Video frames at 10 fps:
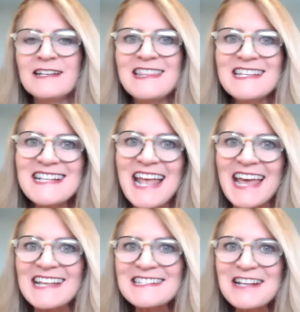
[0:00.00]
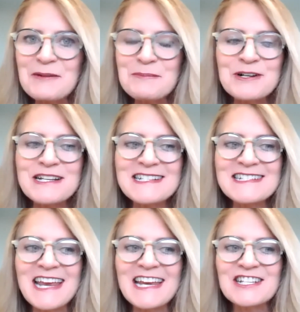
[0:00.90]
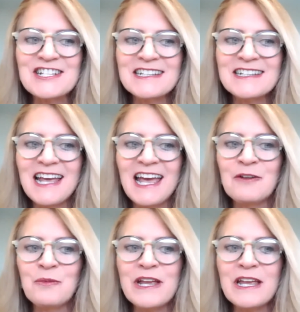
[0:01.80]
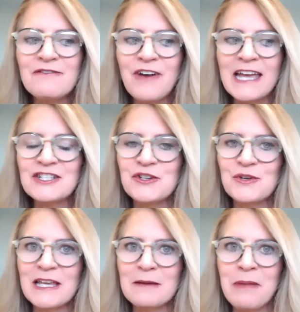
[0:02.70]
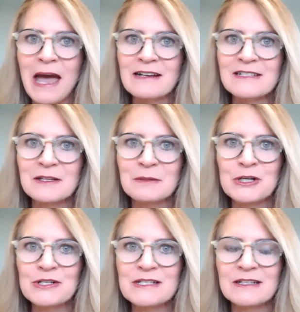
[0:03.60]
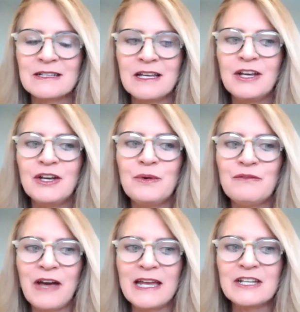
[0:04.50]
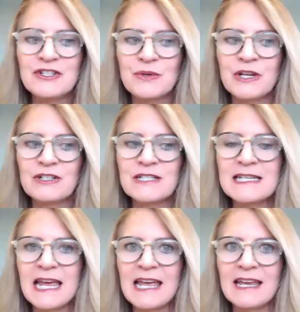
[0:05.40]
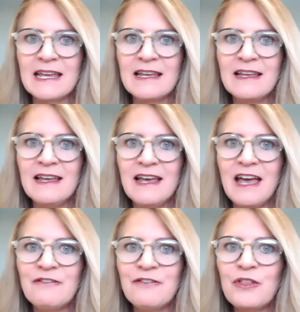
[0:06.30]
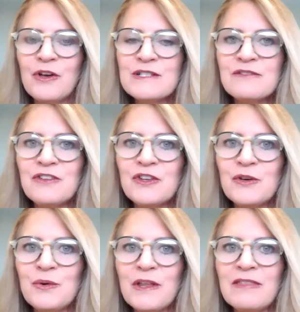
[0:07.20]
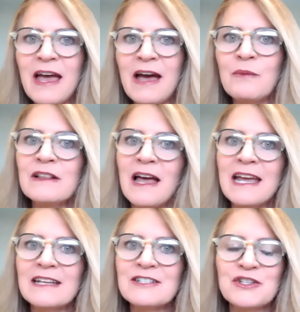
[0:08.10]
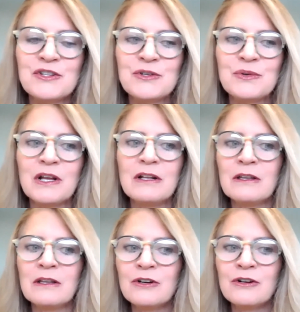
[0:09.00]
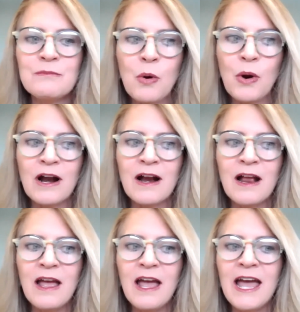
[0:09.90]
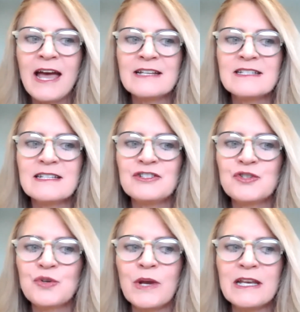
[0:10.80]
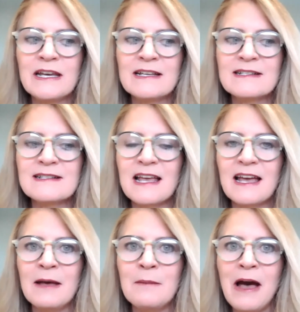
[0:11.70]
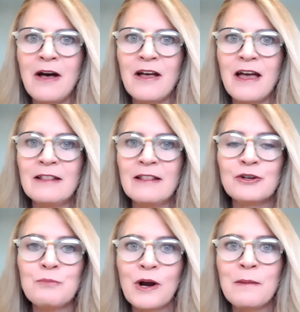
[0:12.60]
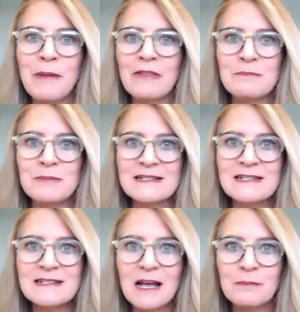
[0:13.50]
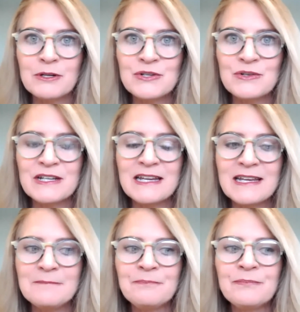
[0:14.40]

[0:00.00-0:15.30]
This ends our presentation, and we invite you to get back to the person who invited you here today. And for those of you that would like to learn more and join us and learn more about the business opportunity,